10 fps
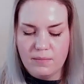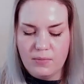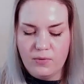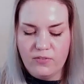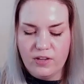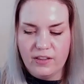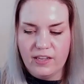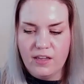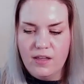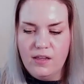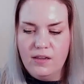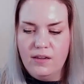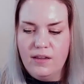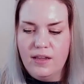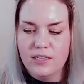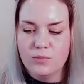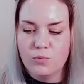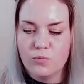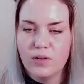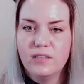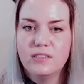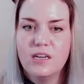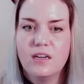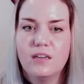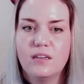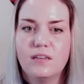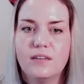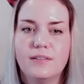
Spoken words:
I mean, we've got like Esmeralda.